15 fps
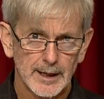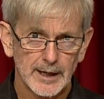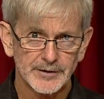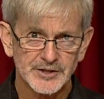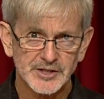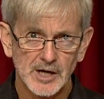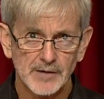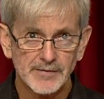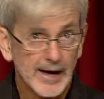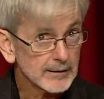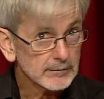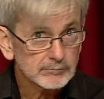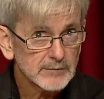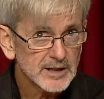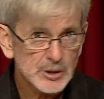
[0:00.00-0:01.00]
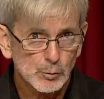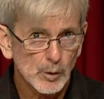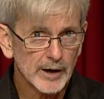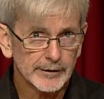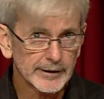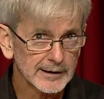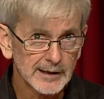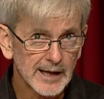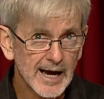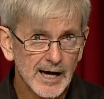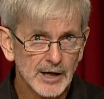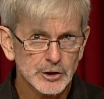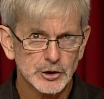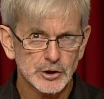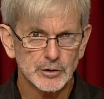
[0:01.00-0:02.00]
and so that is where it
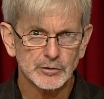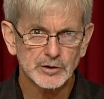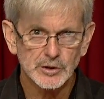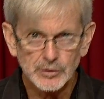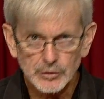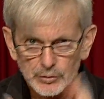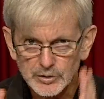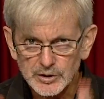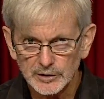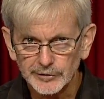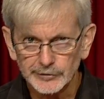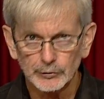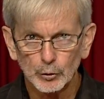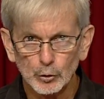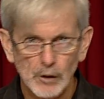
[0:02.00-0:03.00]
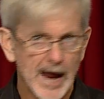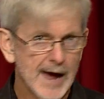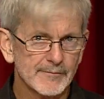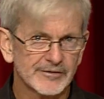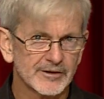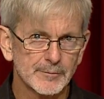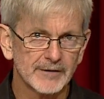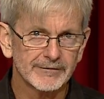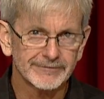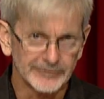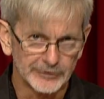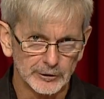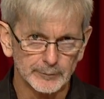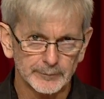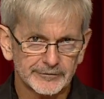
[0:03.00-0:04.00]
allows you to use a little grab from a
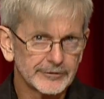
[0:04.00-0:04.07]
film,